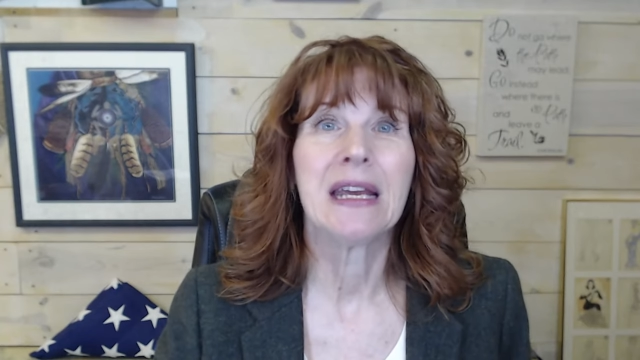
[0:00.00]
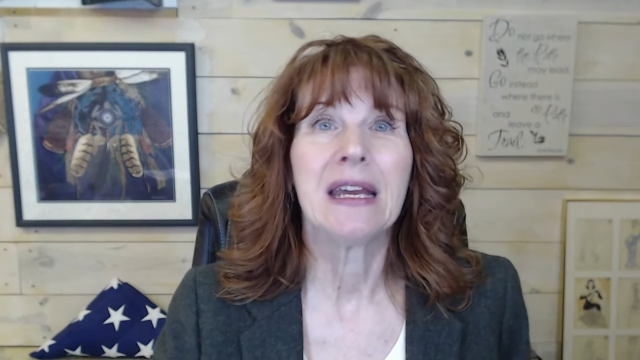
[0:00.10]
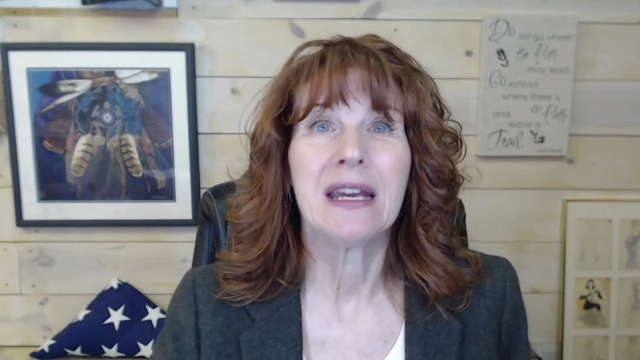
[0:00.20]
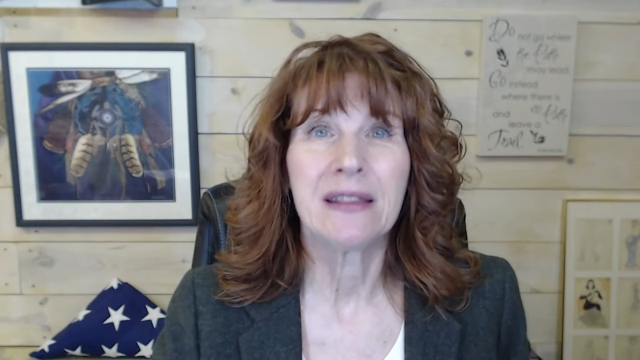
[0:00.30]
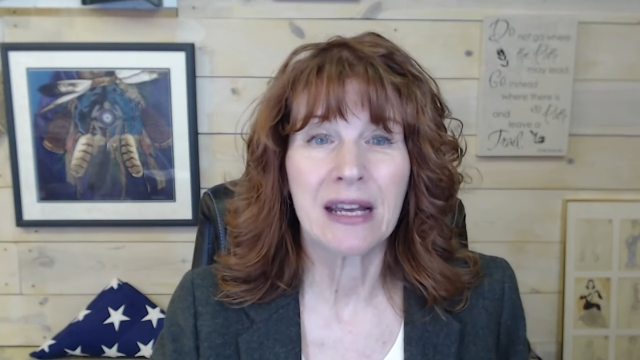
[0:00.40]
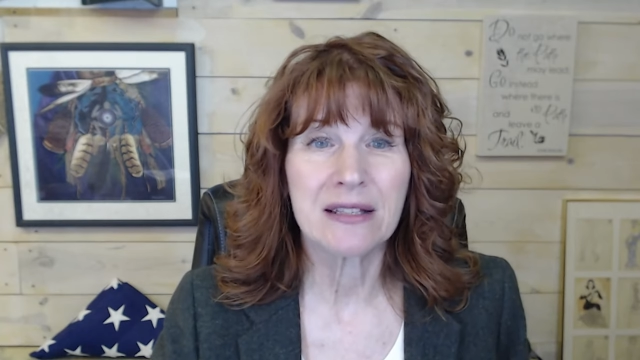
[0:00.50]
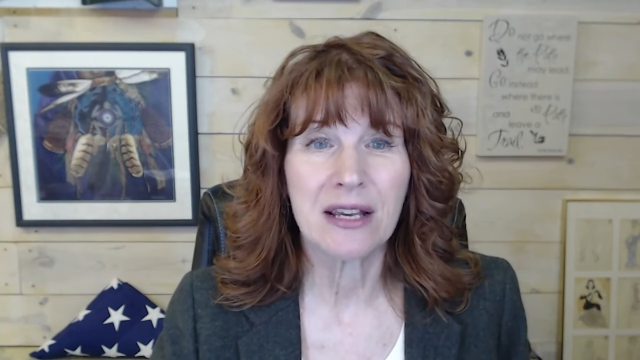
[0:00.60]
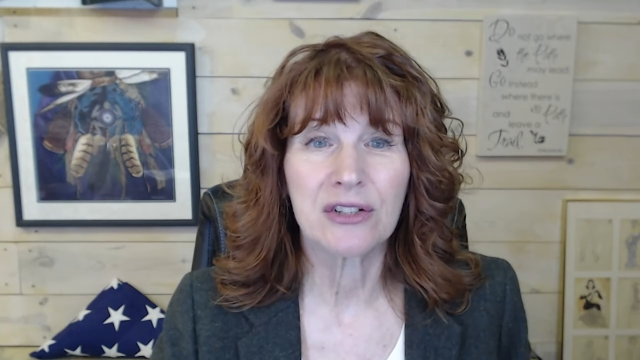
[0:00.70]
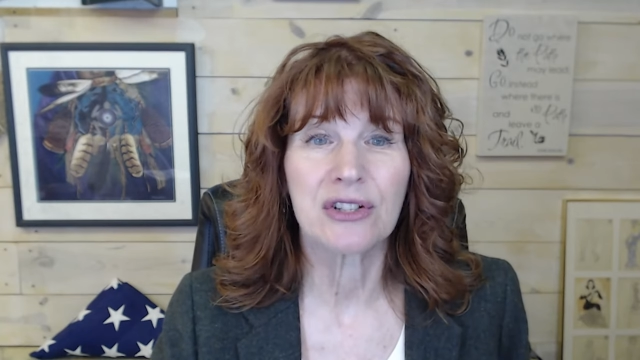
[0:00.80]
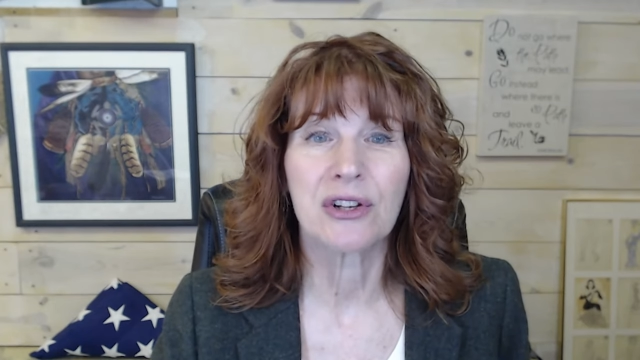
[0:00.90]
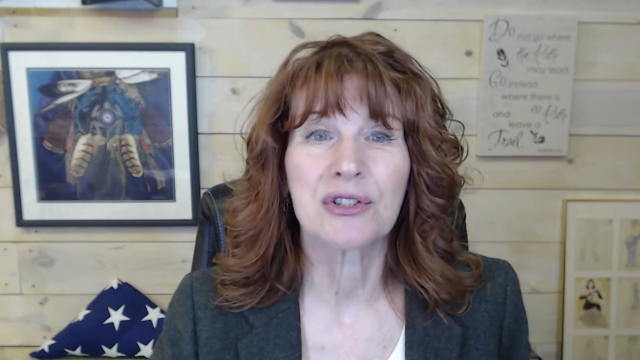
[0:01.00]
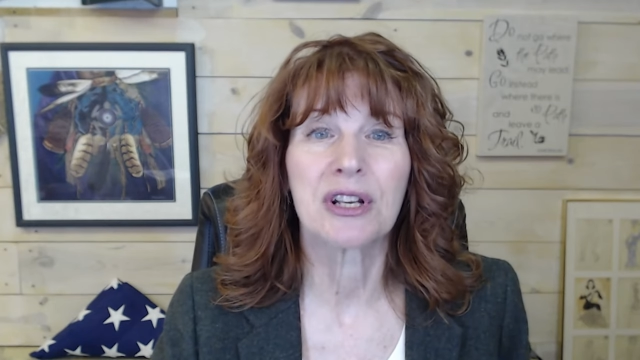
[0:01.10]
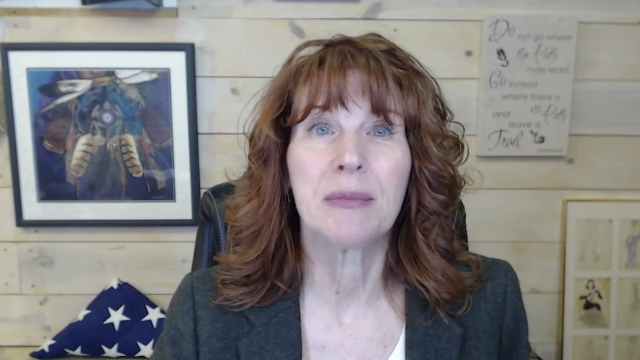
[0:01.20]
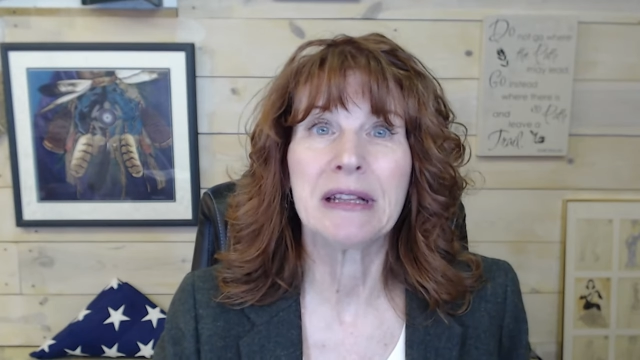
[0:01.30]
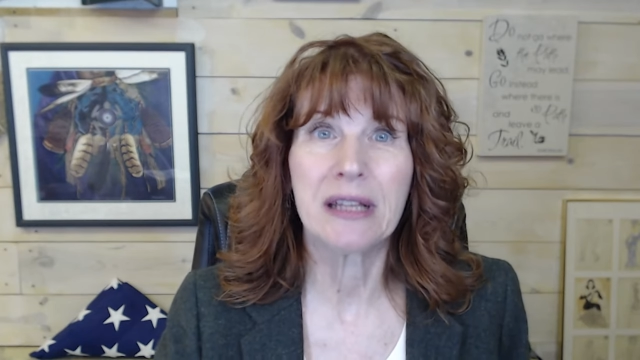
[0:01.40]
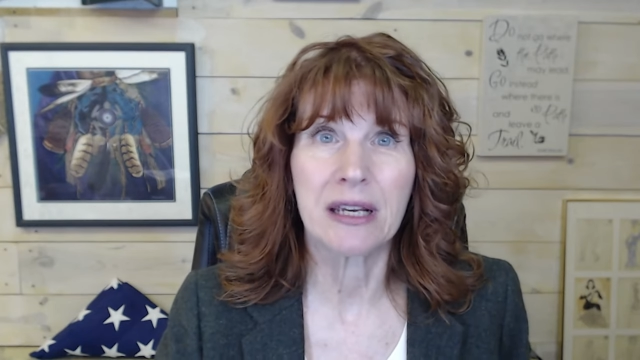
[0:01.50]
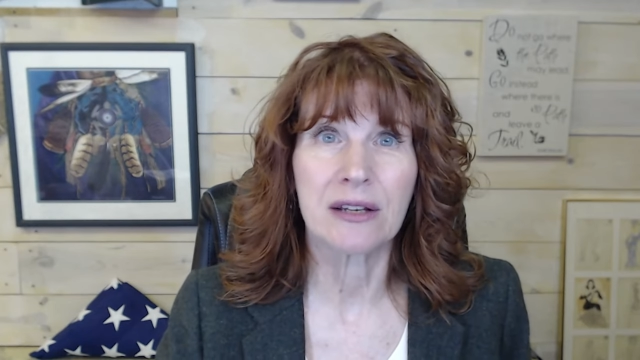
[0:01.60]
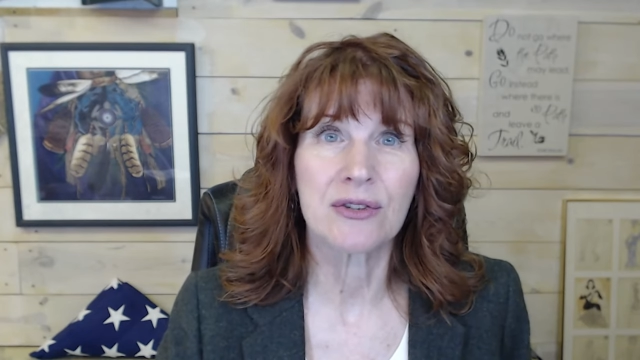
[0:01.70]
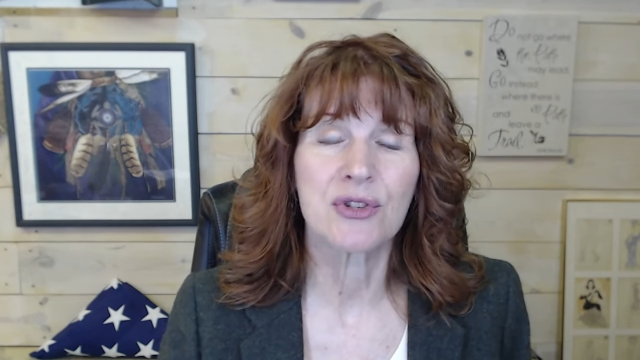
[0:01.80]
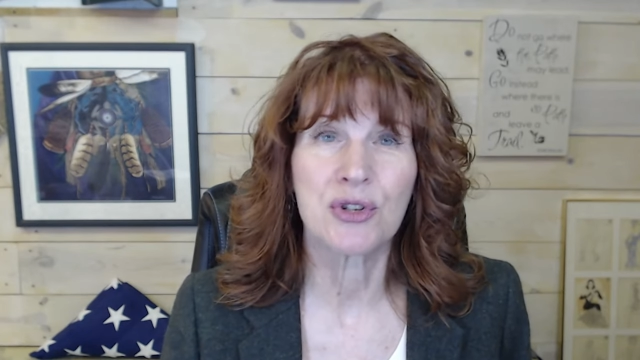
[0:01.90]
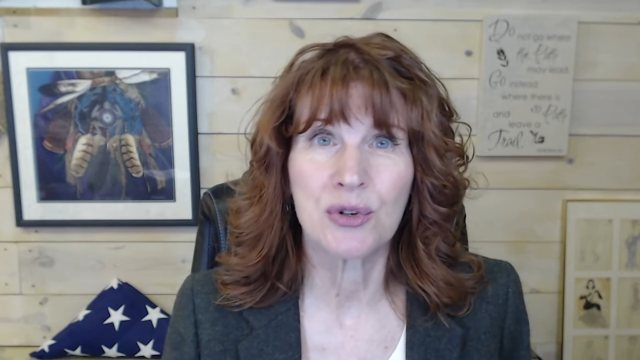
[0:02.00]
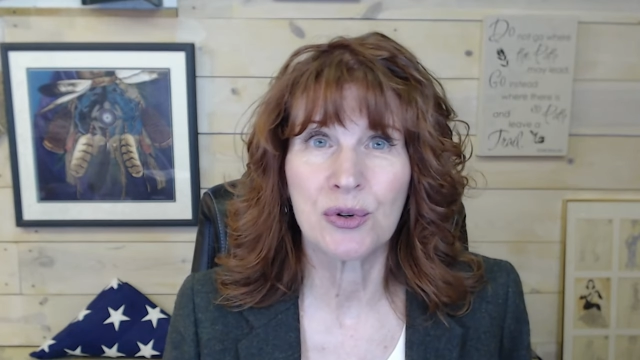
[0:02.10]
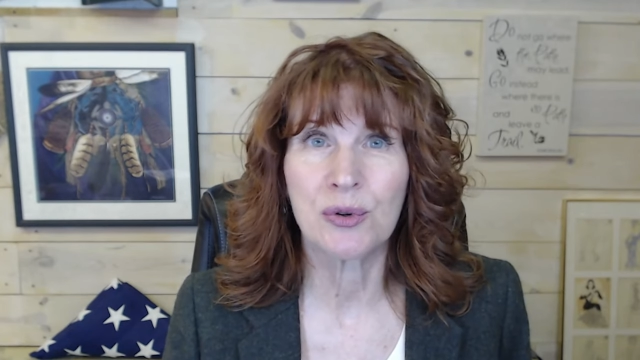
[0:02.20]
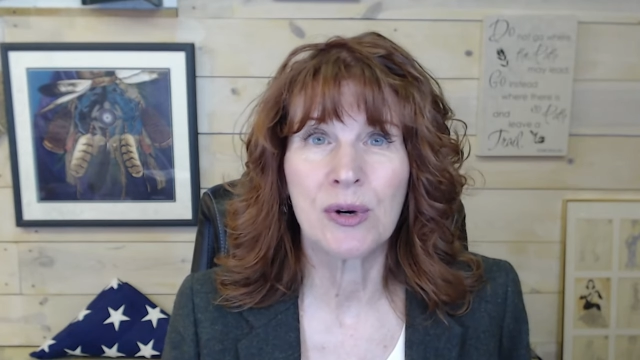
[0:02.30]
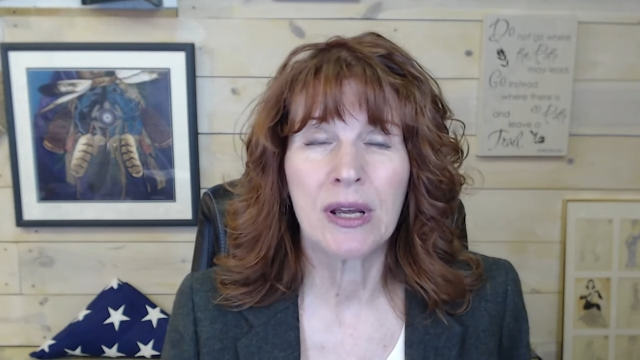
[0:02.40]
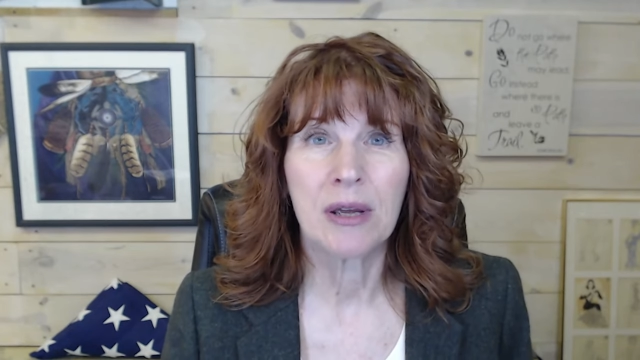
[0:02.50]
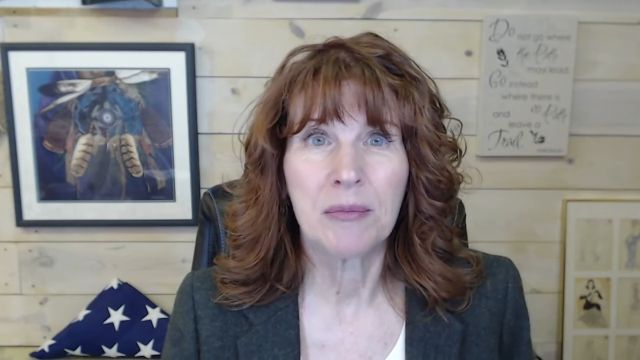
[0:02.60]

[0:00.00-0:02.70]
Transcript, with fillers: In that section, there's going to be links to